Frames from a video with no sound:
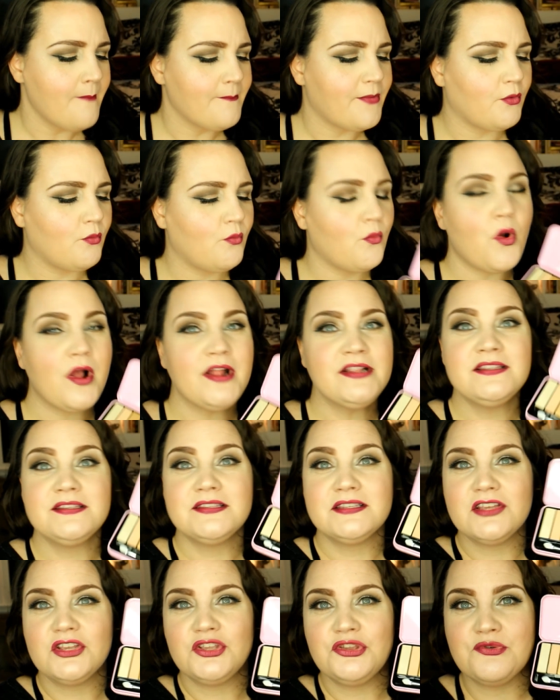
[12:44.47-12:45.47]
but
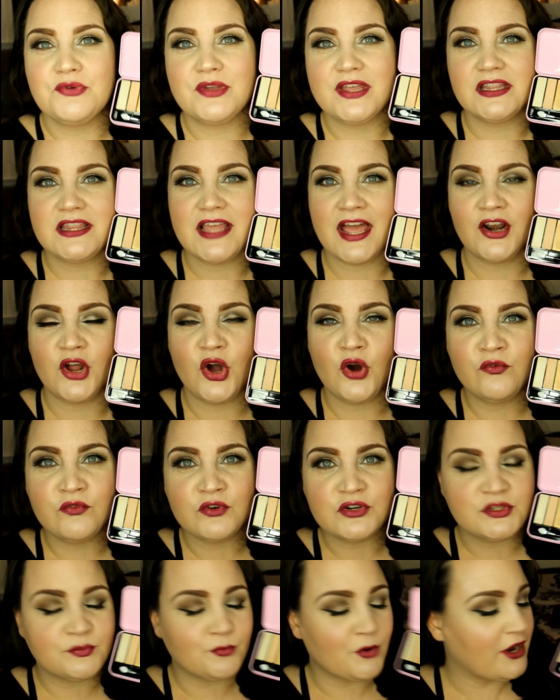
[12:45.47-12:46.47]
once you get that
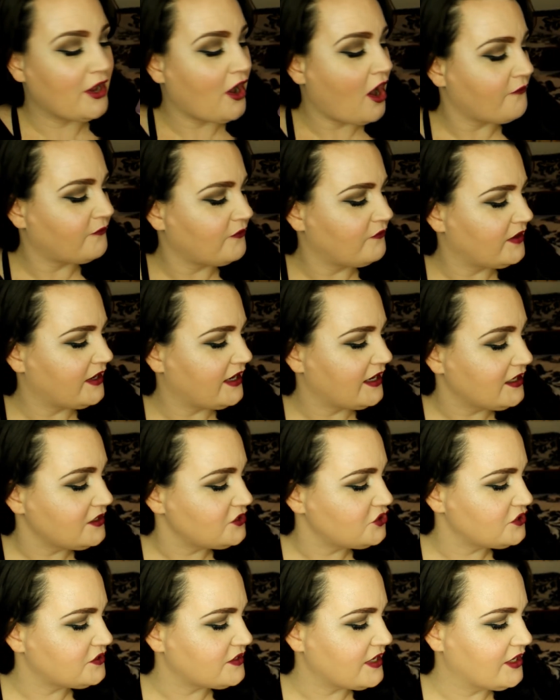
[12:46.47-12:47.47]
overspray off of it it
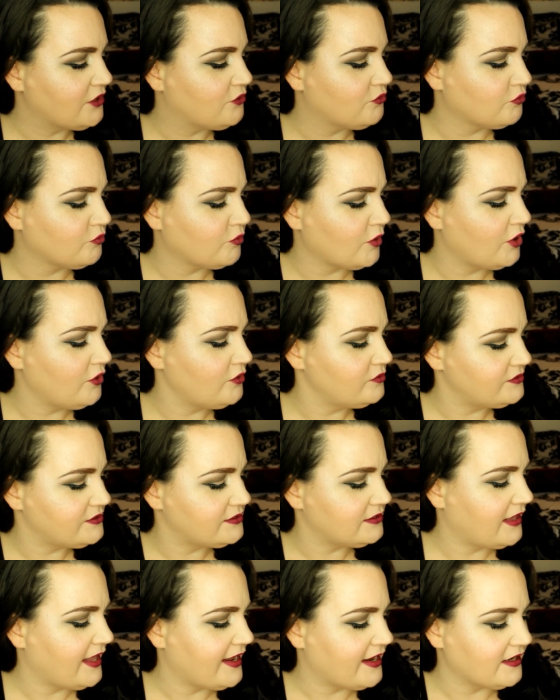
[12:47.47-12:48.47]
is just a
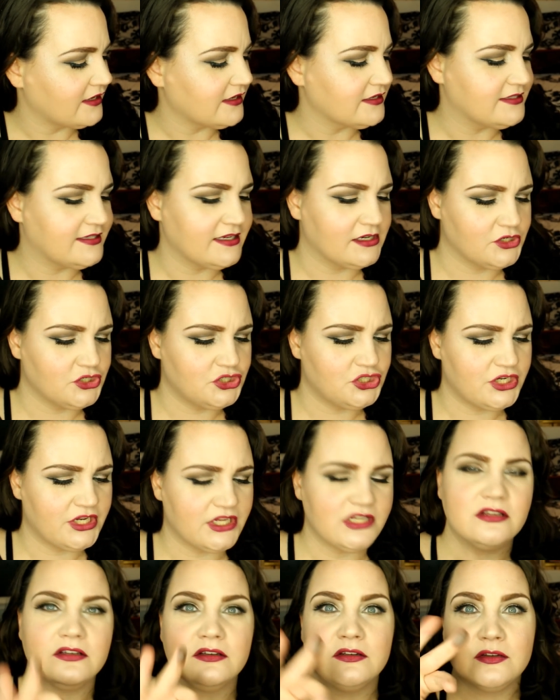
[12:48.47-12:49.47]
gross like
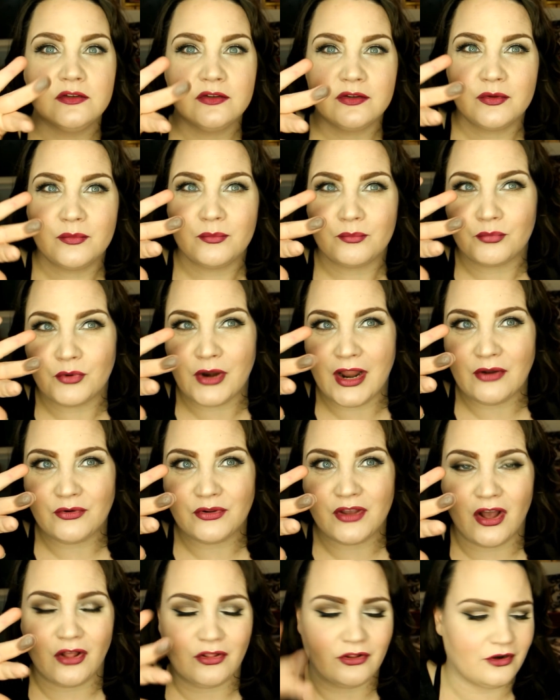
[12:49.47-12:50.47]
dingy
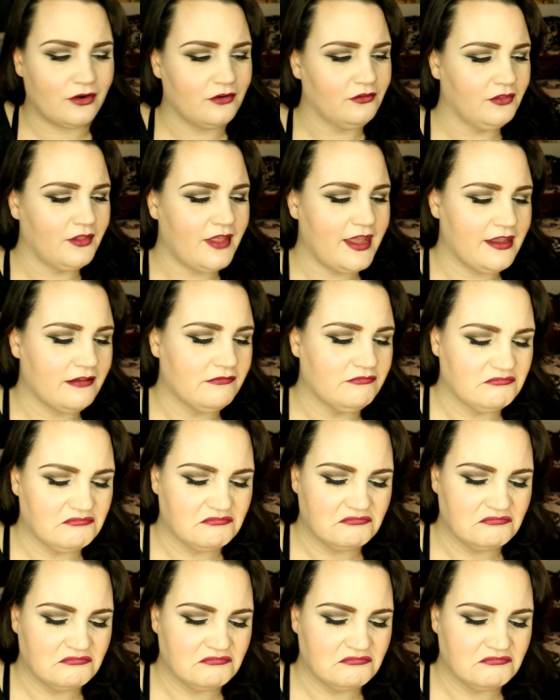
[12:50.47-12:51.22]
brown color. Like